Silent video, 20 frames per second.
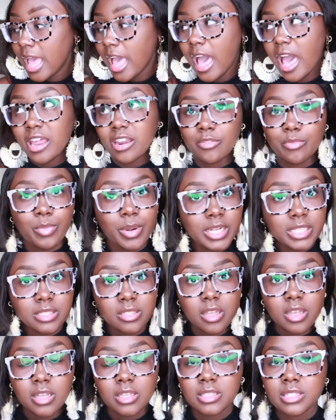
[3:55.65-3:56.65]
out of
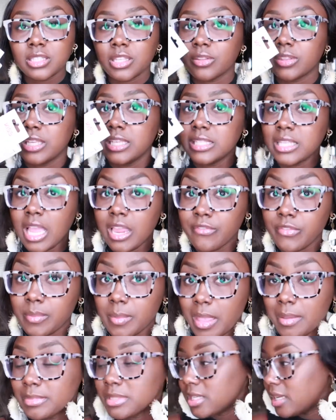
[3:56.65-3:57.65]
press-on so these came from
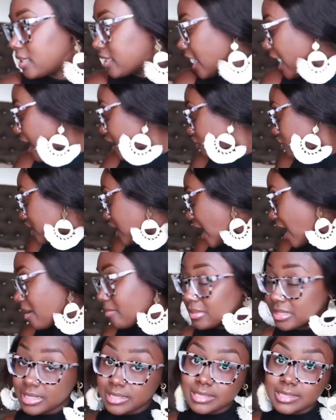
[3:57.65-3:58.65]
amazon they actually came
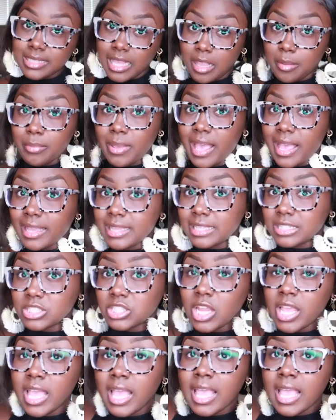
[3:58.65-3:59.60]
in the same package